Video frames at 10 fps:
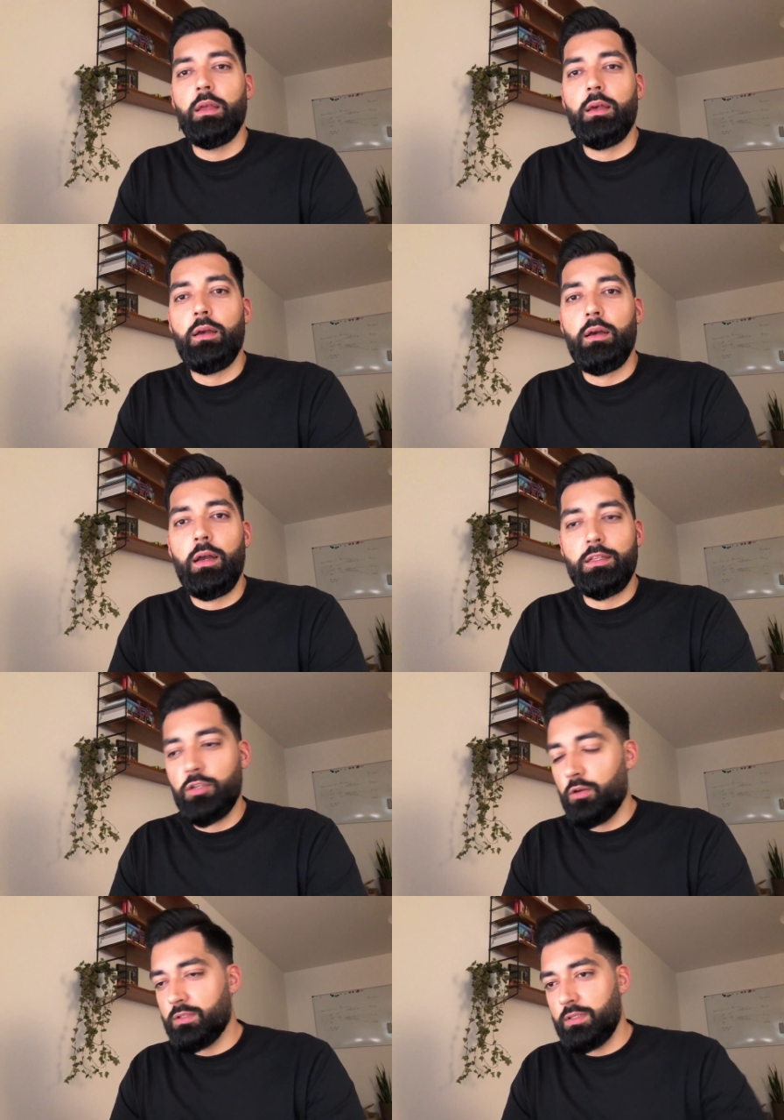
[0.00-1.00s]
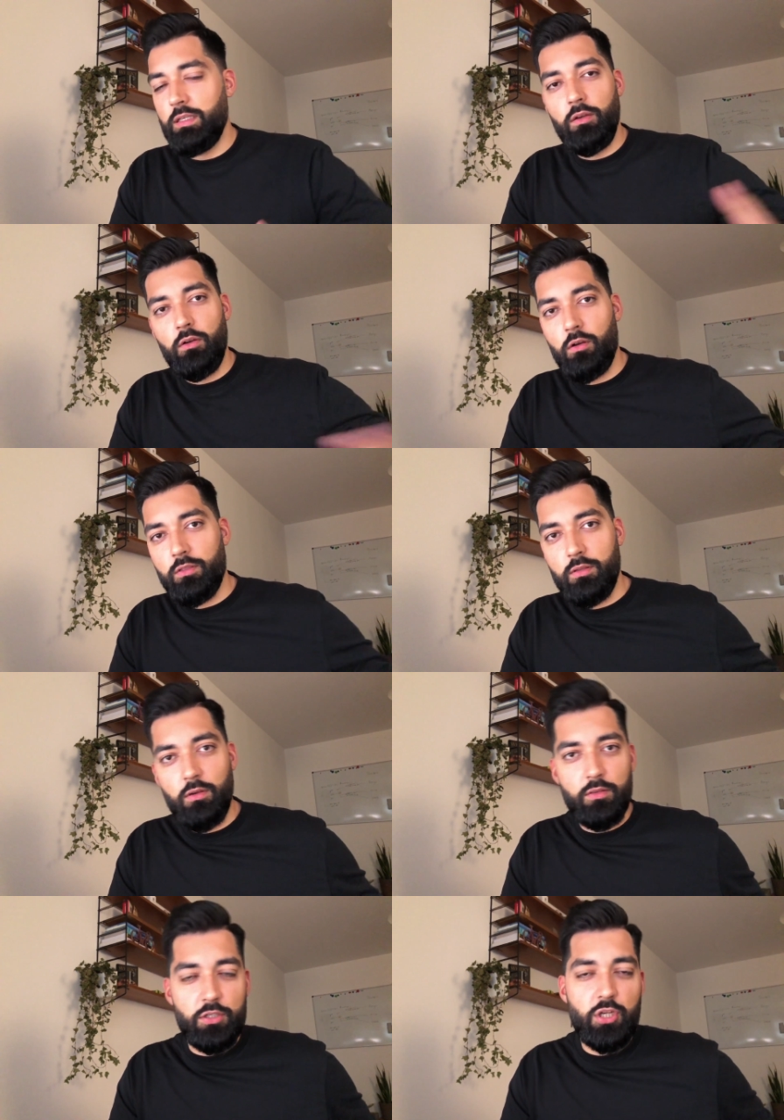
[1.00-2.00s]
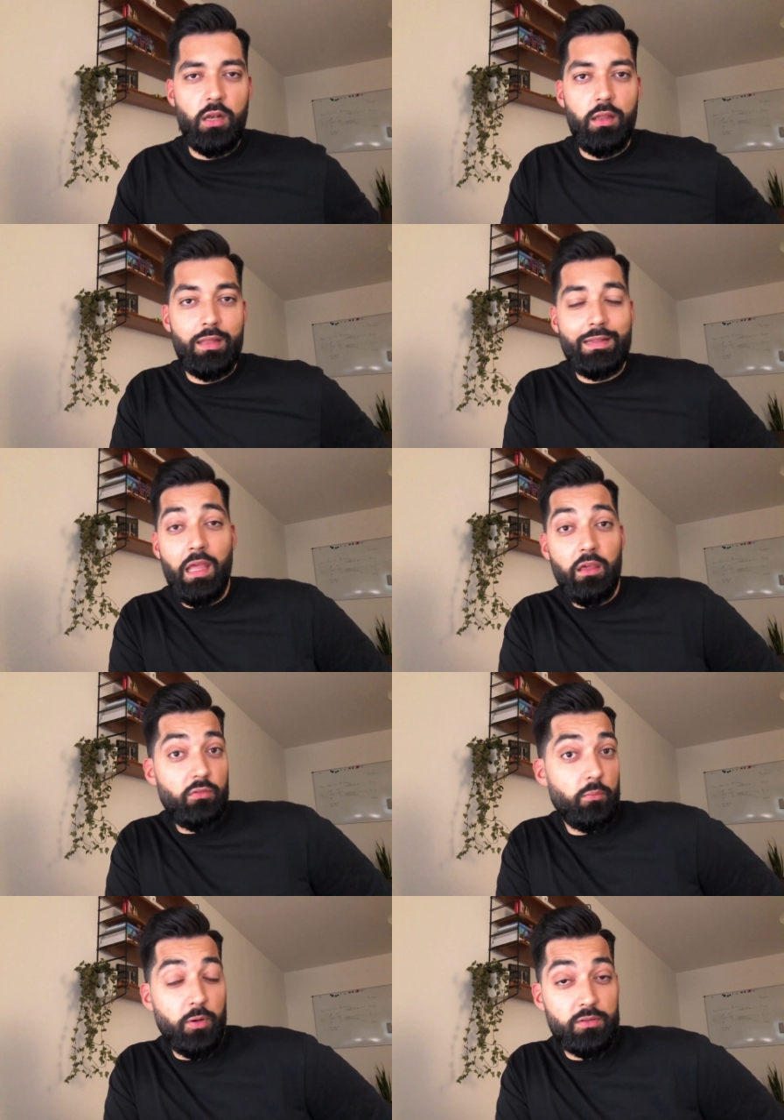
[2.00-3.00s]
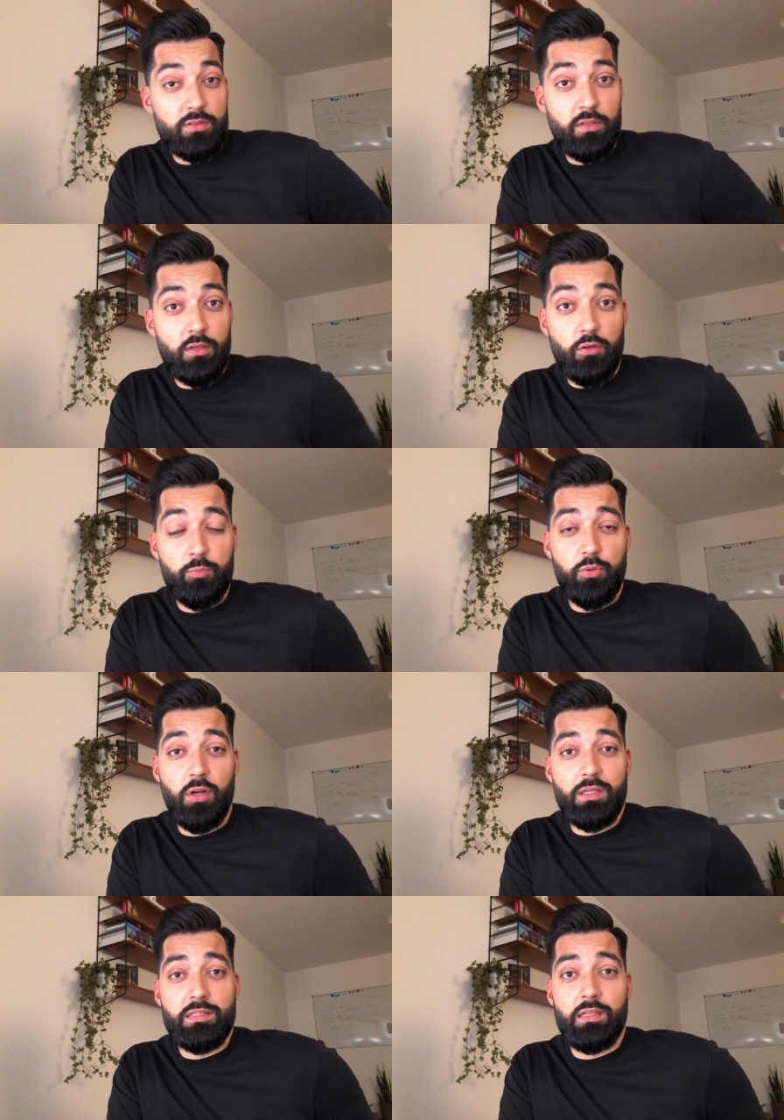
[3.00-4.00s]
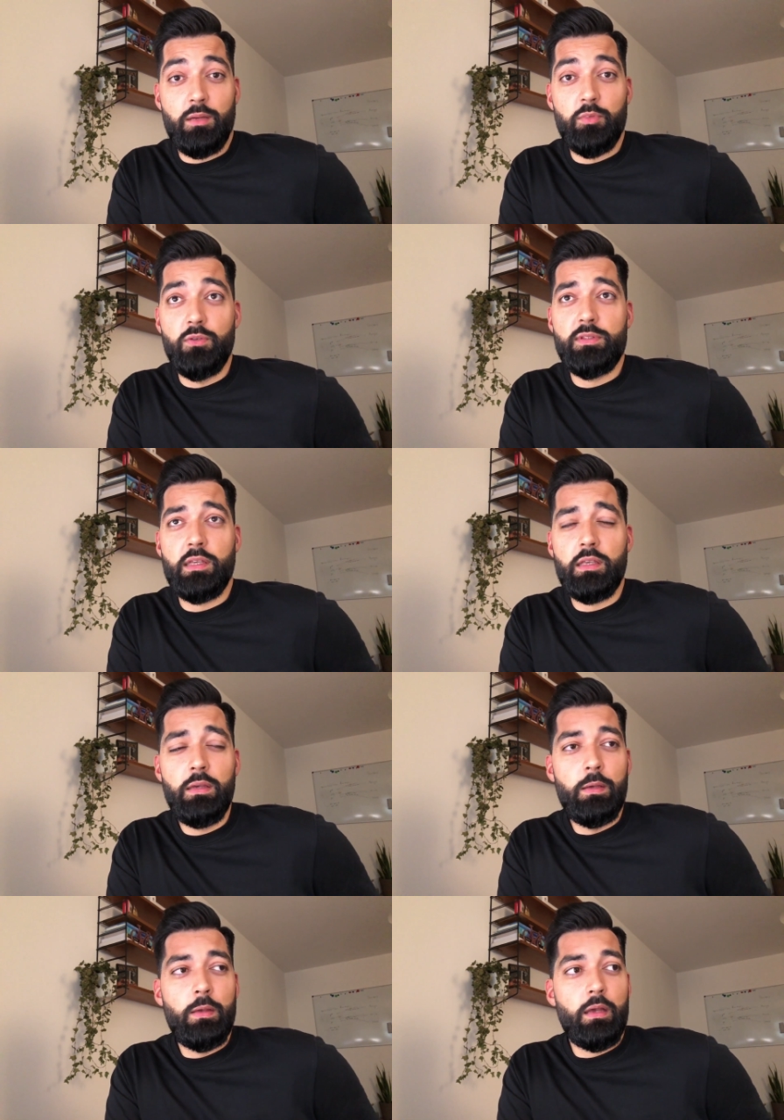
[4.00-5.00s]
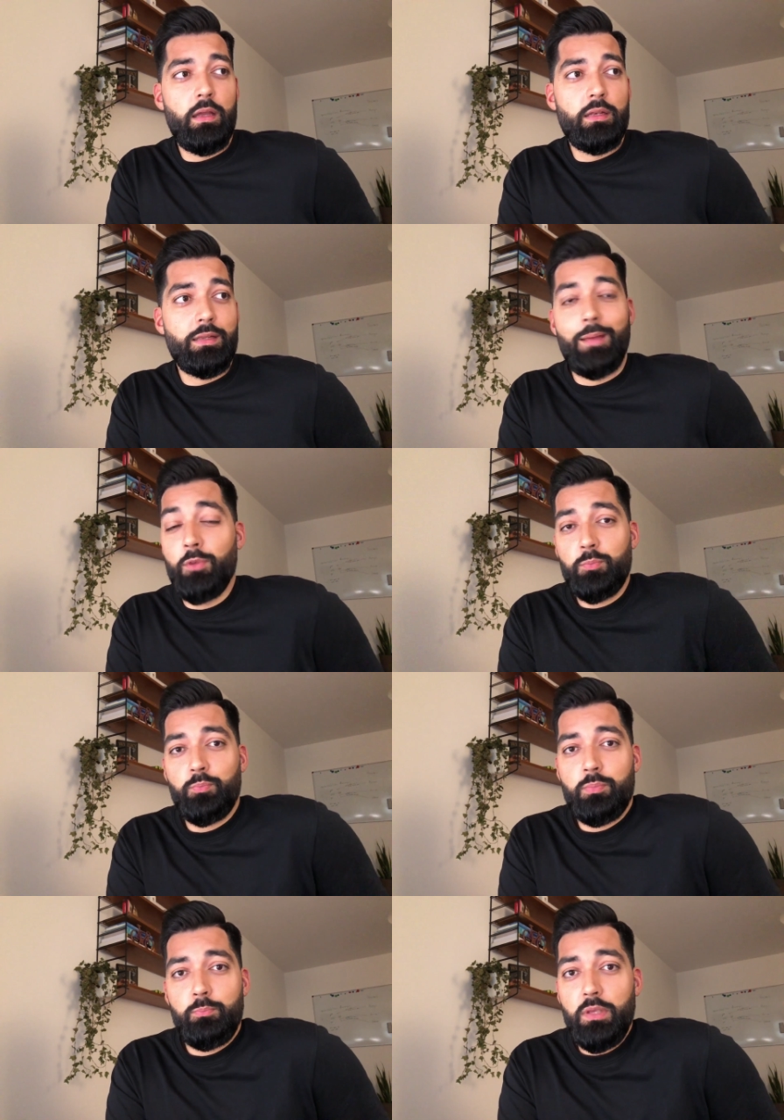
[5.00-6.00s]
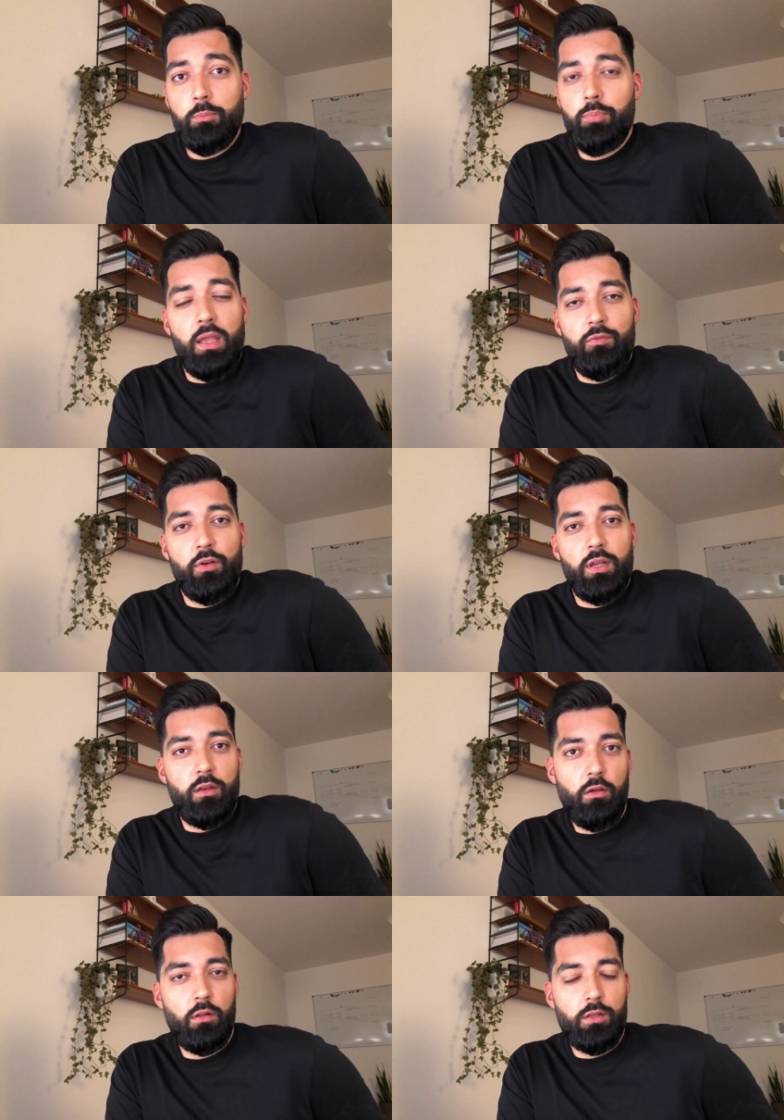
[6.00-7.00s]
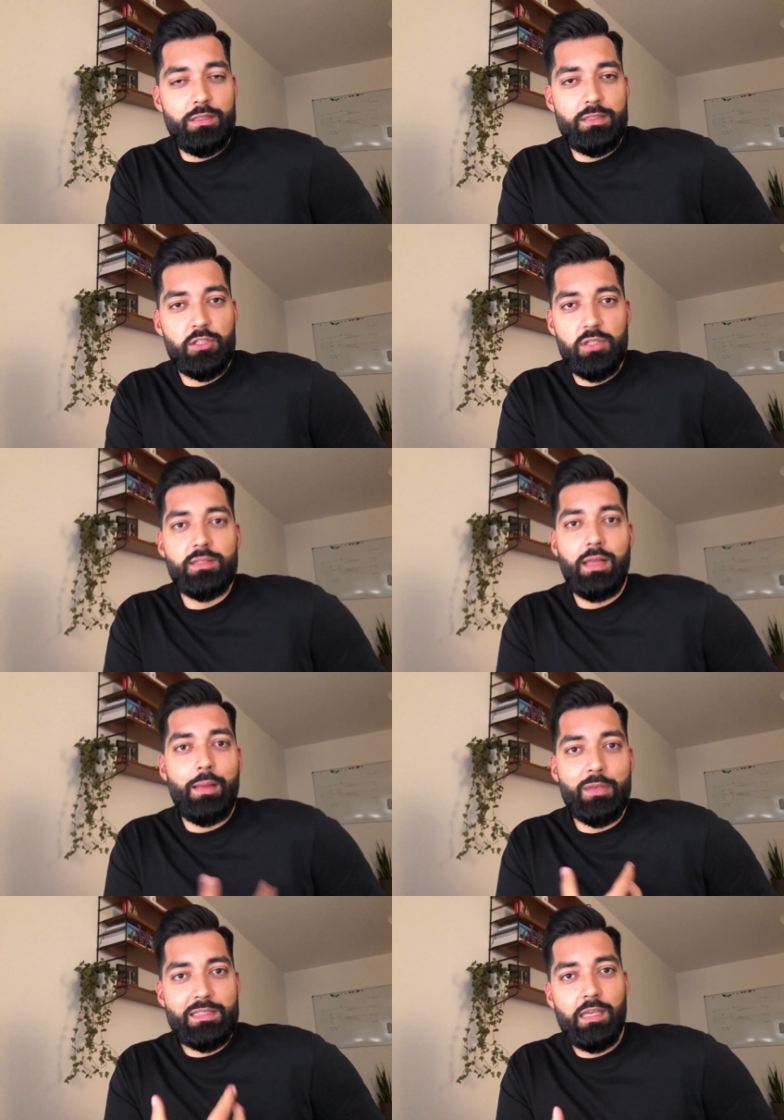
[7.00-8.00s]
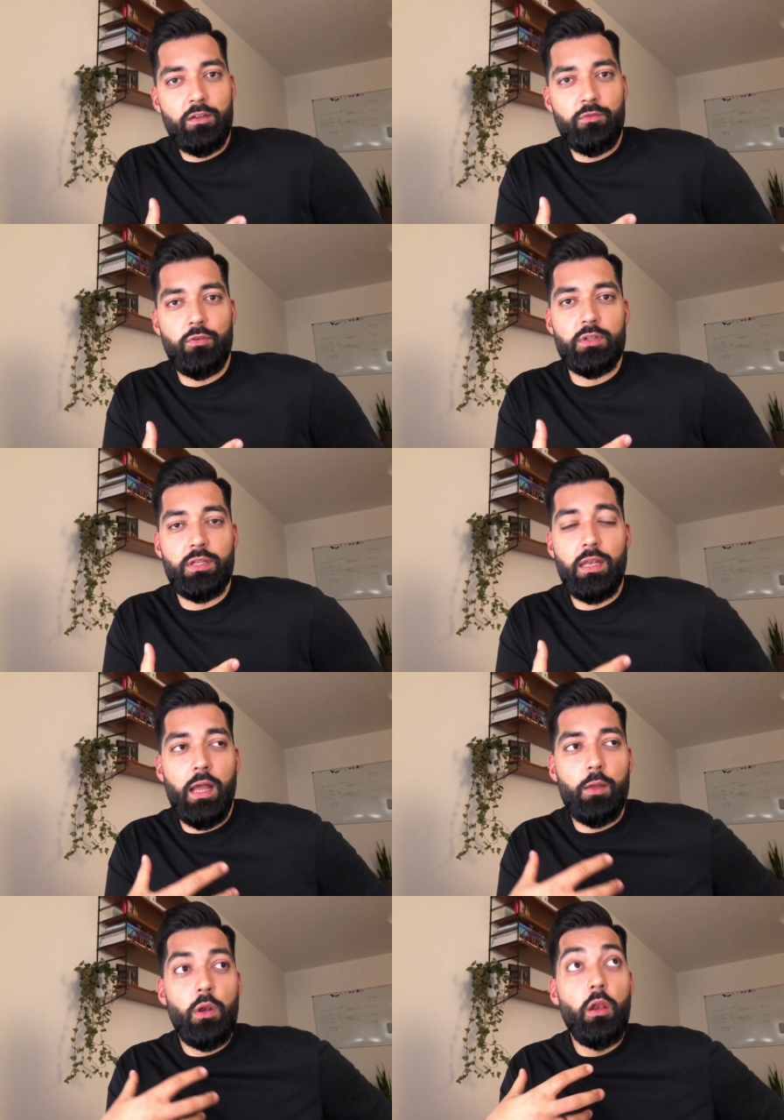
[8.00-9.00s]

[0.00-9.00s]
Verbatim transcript: Uh, I talked here on on the channel at length about uh, good products that I'm using and I'm not being paid for that at all. It's just I'm excited for it, and I